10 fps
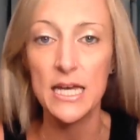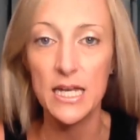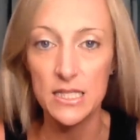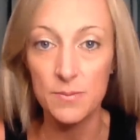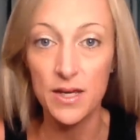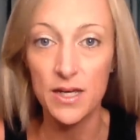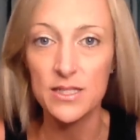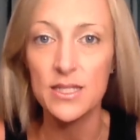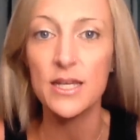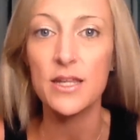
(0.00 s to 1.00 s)
it's
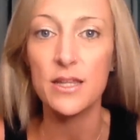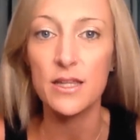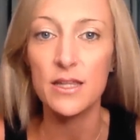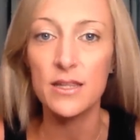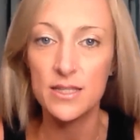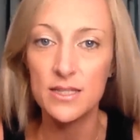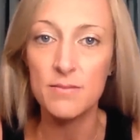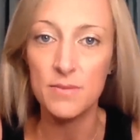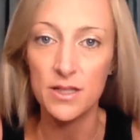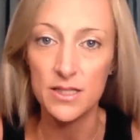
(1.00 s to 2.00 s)
because this is
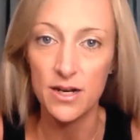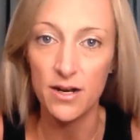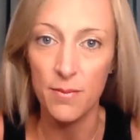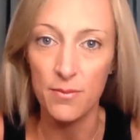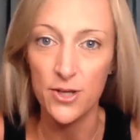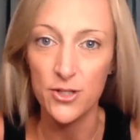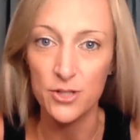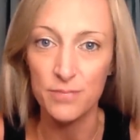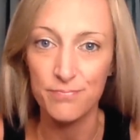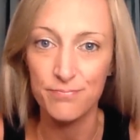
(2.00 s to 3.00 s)
a military
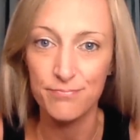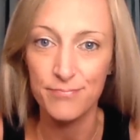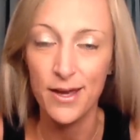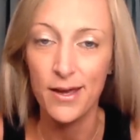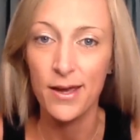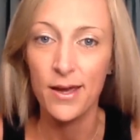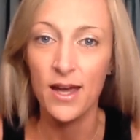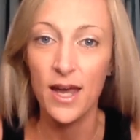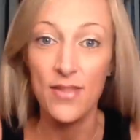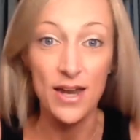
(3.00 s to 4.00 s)
operation.
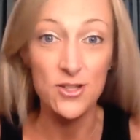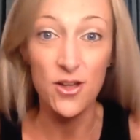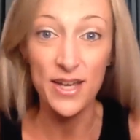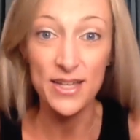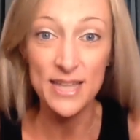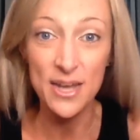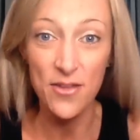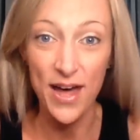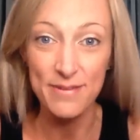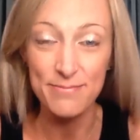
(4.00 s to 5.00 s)
And that is all I can say
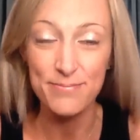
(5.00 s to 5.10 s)
on that.